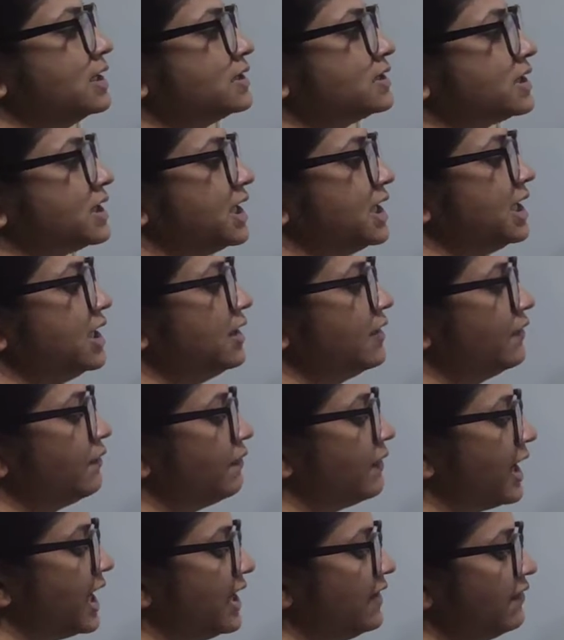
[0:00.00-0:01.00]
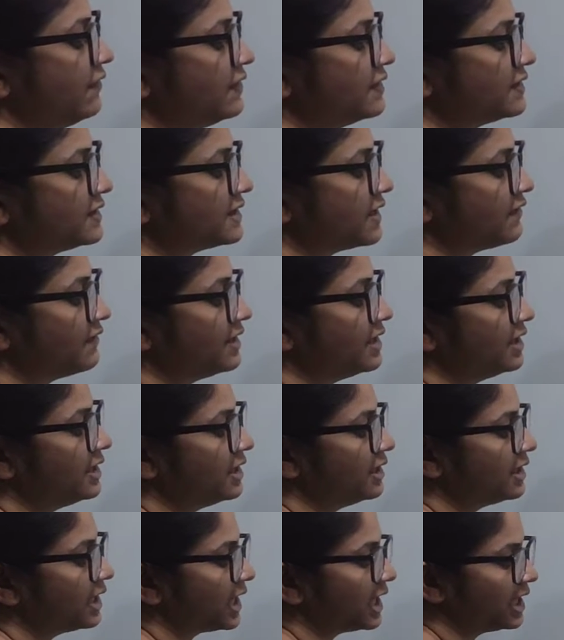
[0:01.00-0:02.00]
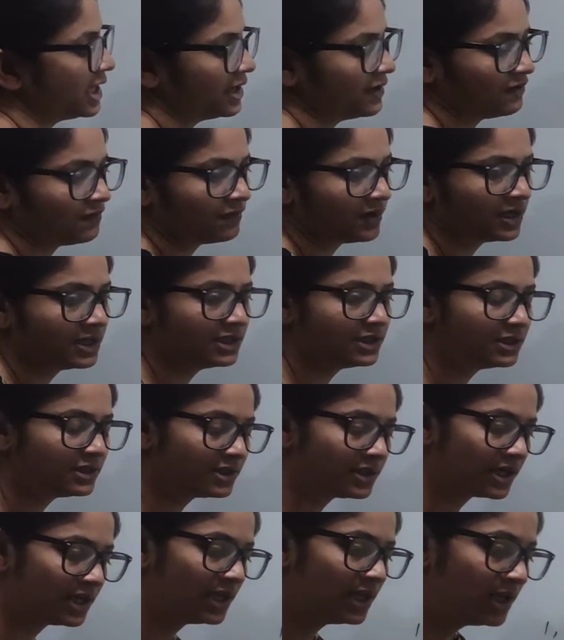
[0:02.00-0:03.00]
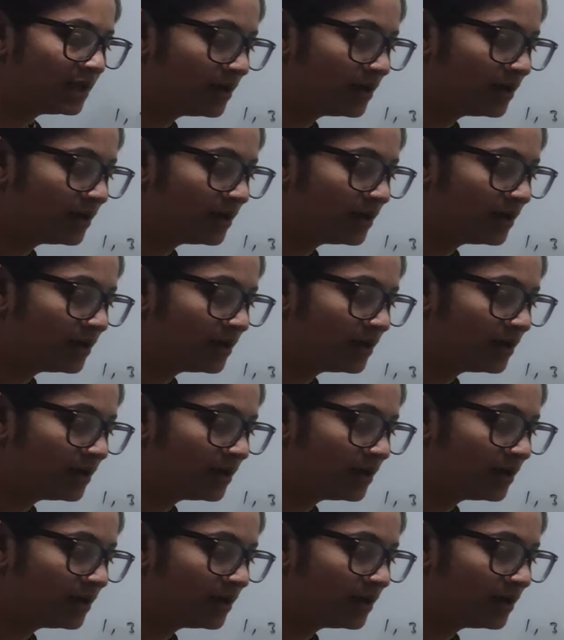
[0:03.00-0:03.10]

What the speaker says: 3, 5, 7, 9. 1, 3,